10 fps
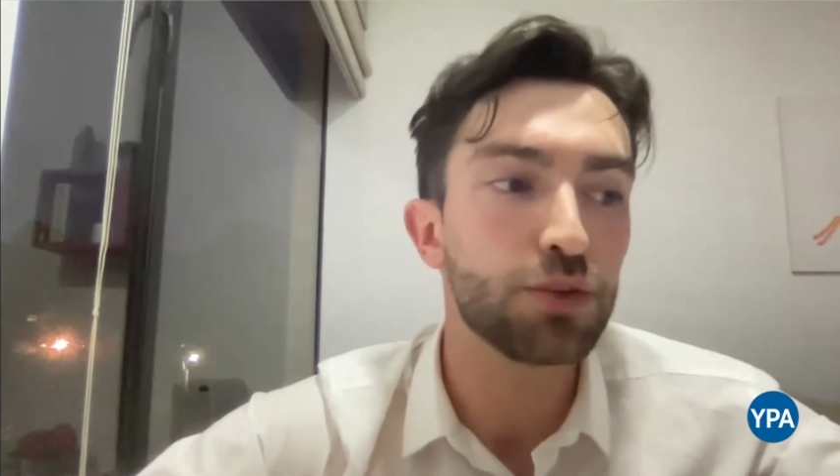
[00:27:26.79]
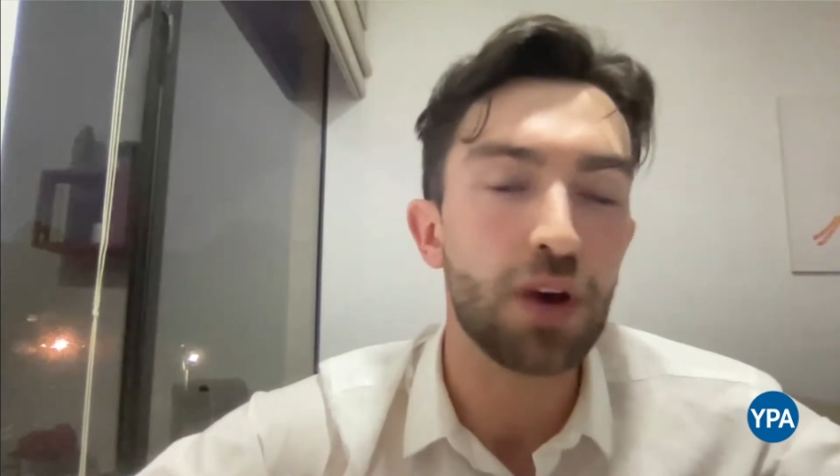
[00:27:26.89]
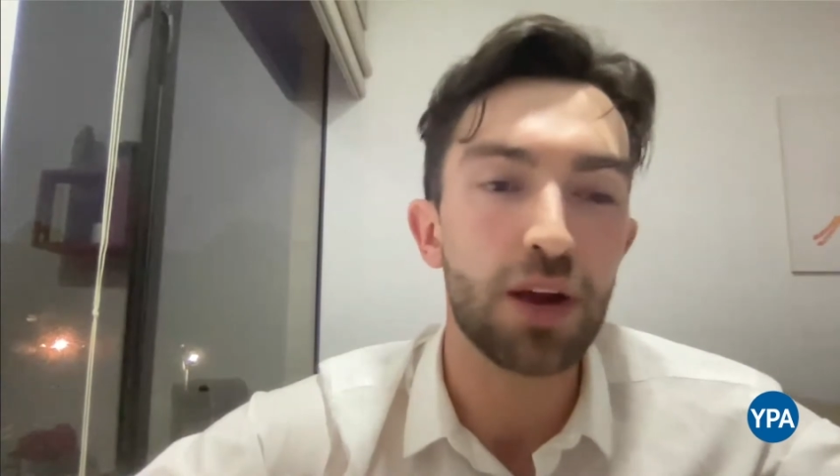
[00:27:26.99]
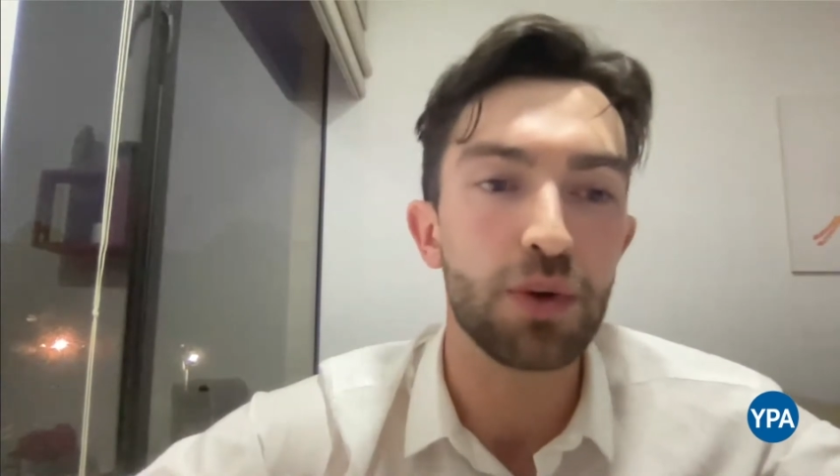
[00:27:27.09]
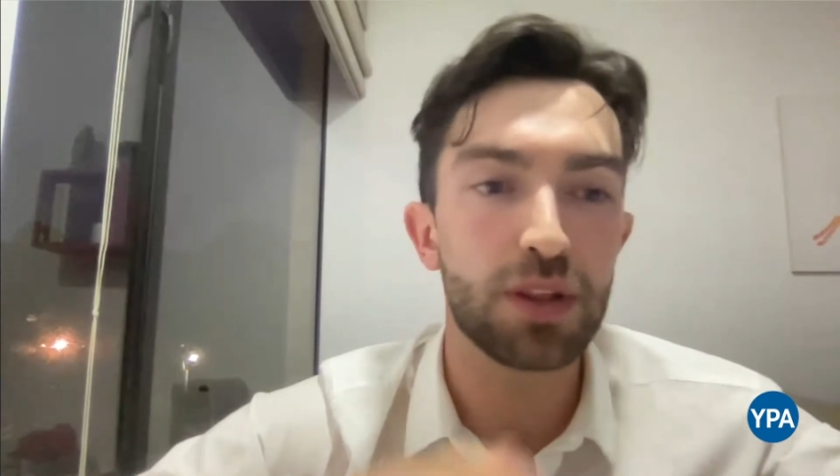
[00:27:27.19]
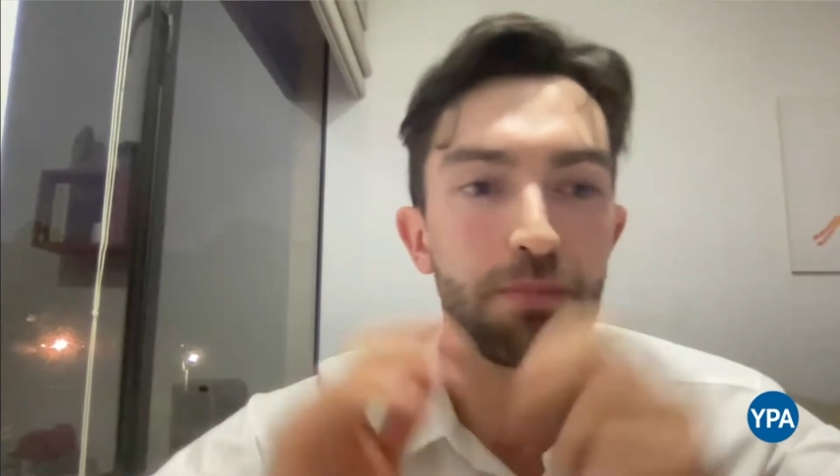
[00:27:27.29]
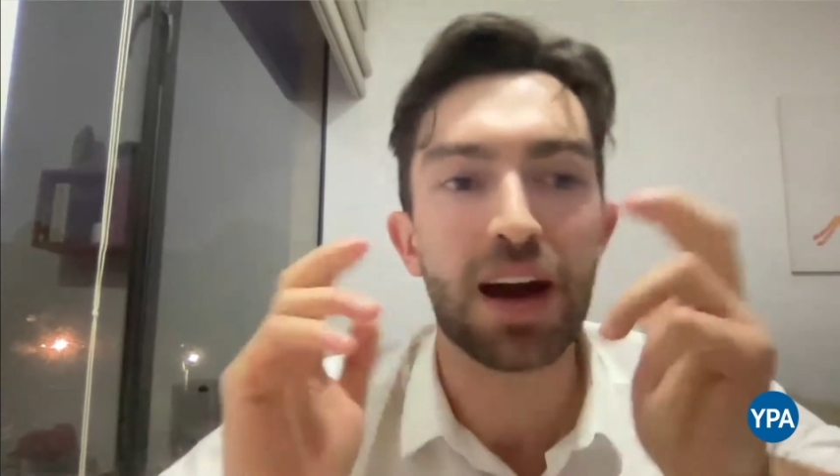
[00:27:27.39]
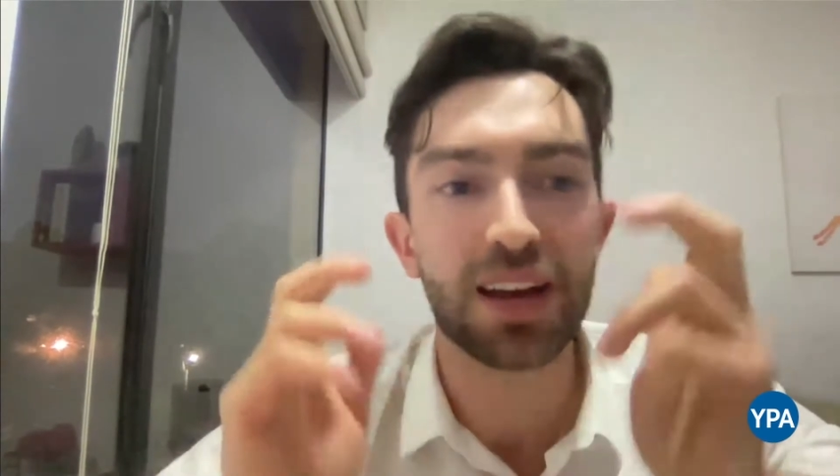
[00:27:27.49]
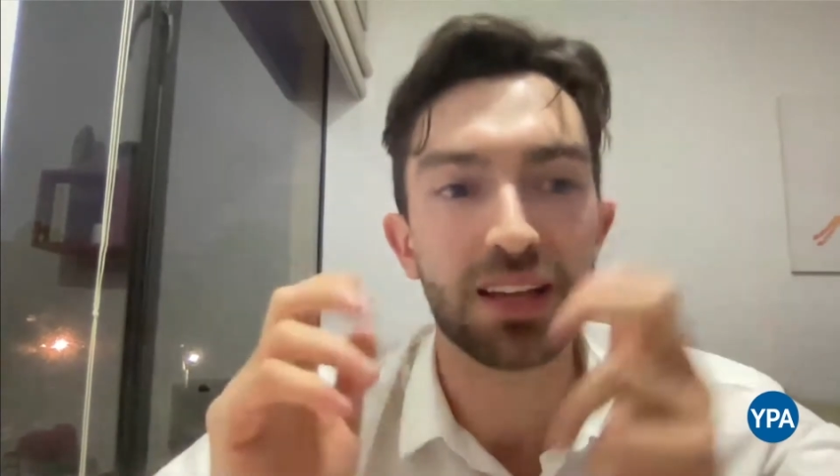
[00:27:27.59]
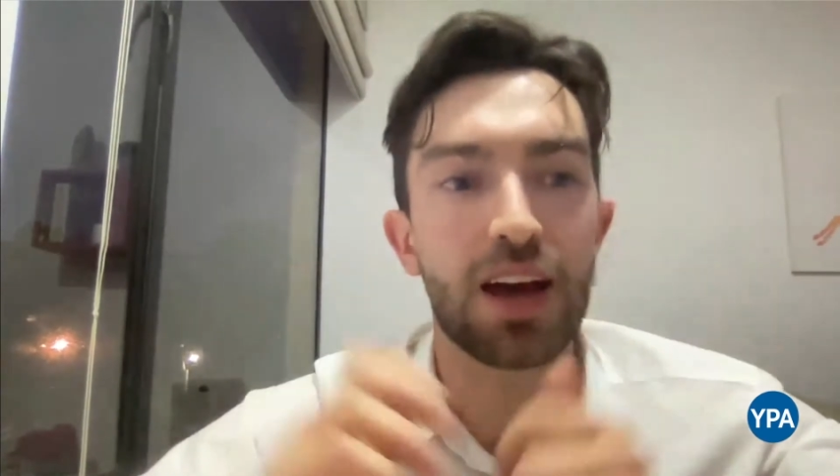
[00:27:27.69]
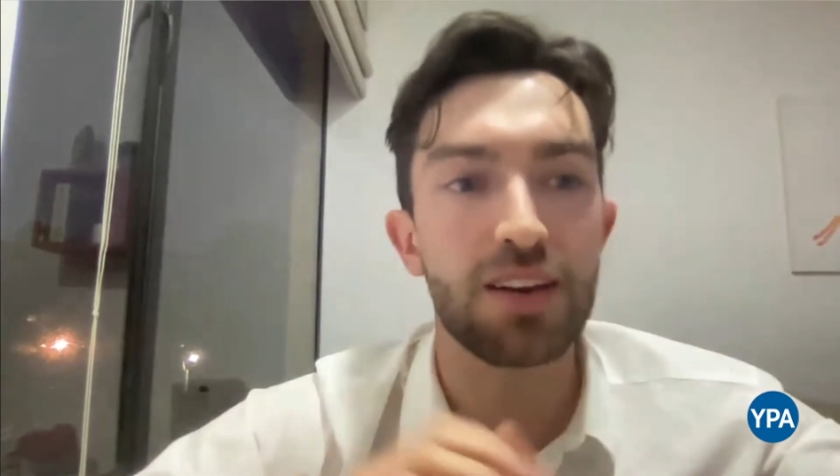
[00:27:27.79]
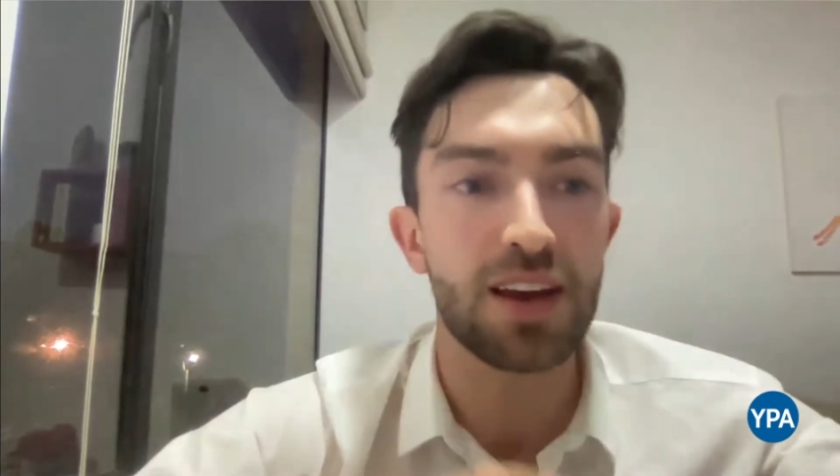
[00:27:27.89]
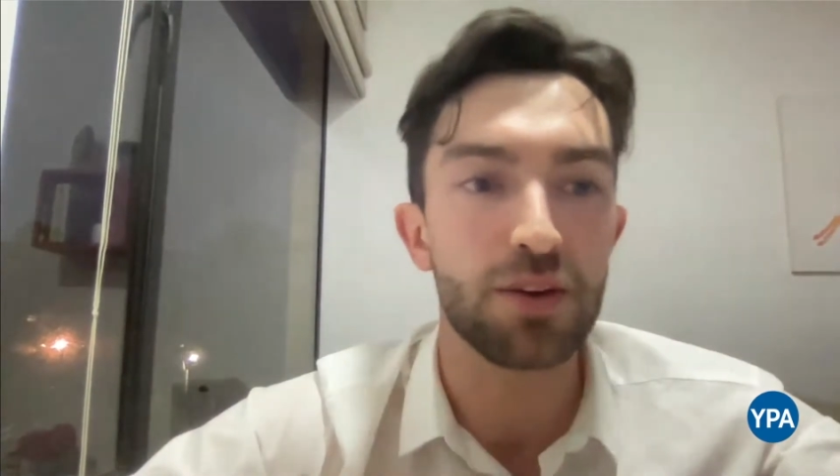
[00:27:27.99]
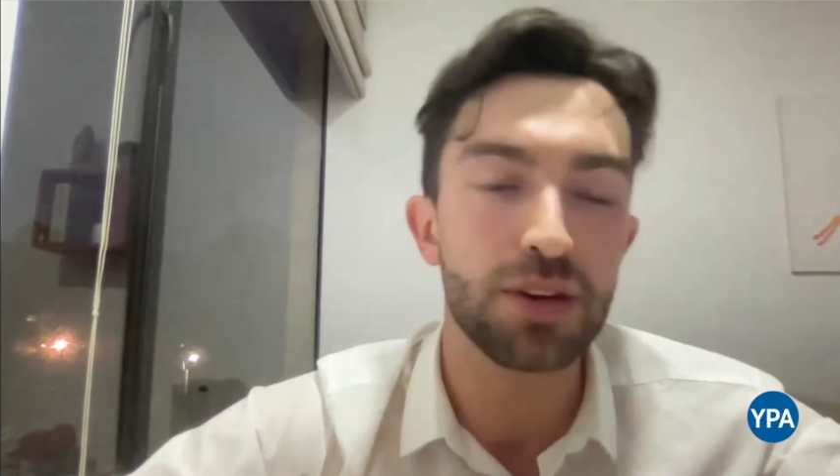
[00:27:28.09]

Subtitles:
to run with maquinaria,